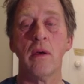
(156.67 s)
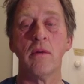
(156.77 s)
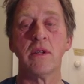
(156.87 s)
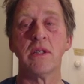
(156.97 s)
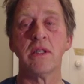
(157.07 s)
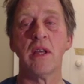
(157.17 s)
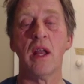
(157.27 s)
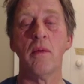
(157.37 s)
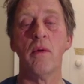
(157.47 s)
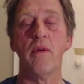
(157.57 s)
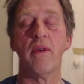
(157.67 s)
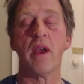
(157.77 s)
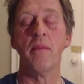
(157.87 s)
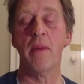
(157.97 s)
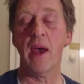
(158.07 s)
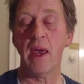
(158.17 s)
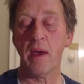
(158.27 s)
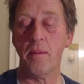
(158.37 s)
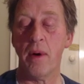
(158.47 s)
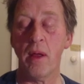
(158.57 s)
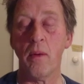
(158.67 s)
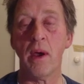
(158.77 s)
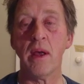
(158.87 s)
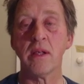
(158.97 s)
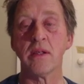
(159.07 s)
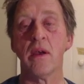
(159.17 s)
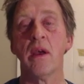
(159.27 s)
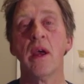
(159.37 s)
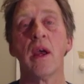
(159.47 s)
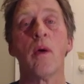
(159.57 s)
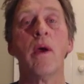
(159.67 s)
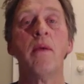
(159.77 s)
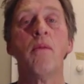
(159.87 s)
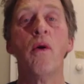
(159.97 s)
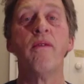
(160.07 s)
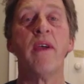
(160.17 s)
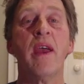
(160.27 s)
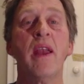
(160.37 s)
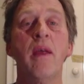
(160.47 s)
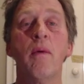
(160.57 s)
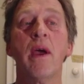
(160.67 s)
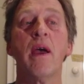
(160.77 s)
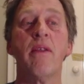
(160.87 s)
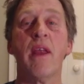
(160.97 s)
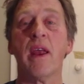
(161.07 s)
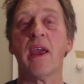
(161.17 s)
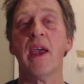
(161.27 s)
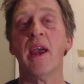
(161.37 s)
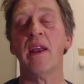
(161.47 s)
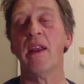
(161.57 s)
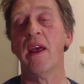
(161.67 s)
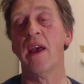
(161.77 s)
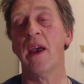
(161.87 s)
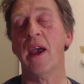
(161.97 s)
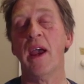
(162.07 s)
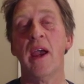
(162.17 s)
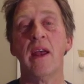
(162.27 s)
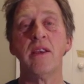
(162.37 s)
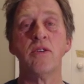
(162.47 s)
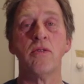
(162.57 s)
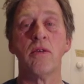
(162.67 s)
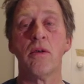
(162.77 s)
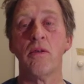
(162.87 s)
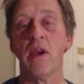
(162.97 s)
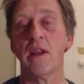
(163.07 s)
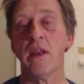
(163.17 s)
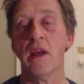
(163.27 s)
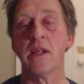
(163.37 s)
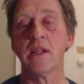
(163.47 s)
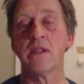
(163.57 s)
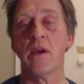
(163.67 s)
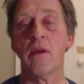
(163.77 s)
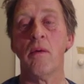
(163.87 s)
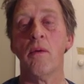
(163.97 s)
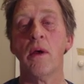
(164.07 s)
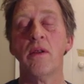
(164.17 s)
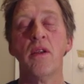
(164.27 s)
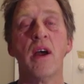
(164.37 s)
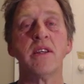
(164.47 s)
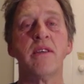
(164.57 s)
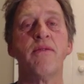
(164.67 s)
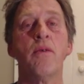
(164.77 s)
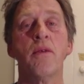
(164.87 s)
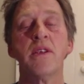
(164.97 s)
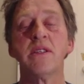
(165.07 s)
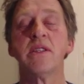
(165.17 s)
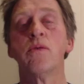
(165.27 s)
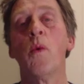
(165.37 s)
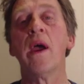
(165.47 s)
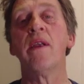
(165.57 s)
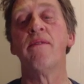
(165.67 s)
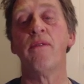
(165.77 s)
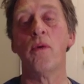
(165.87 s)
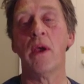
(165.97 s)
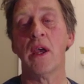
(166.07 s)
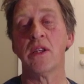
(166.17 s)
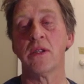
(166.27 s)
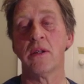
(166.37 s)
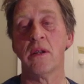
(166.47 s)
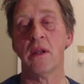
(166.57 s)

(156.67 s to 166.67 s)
which is the only move it can make, by the way. So queen move anywhere that it can, and you're correct. So knight d4, this is the Wade variation.